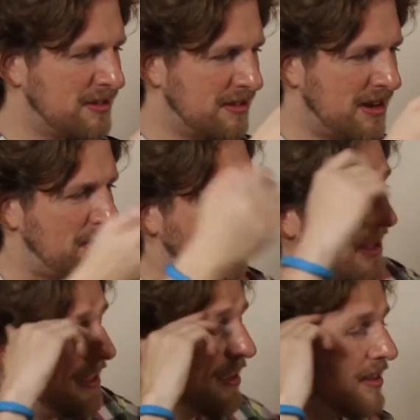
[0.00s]
I
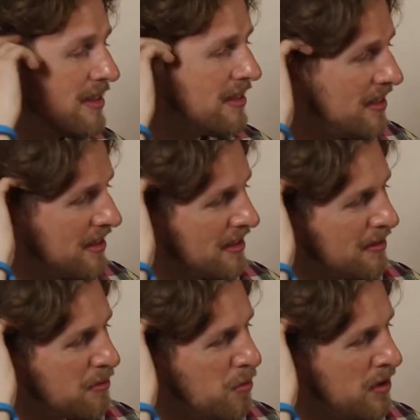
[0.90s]
think
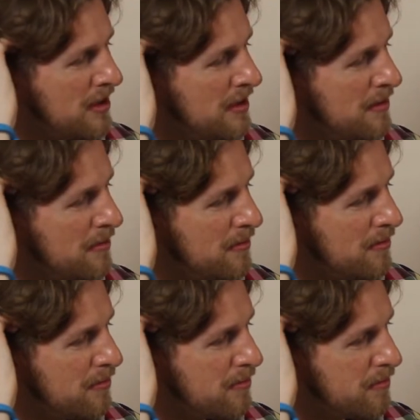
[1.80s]
one of the
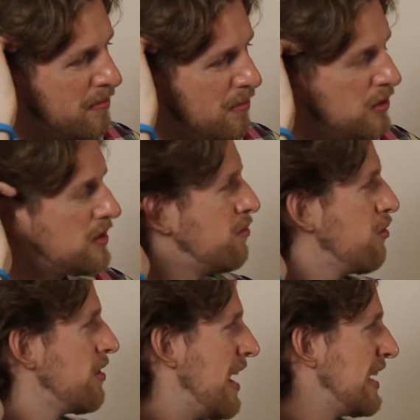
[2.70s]
most
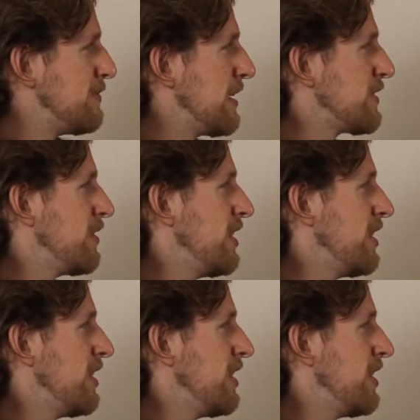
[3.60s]
important aspects for any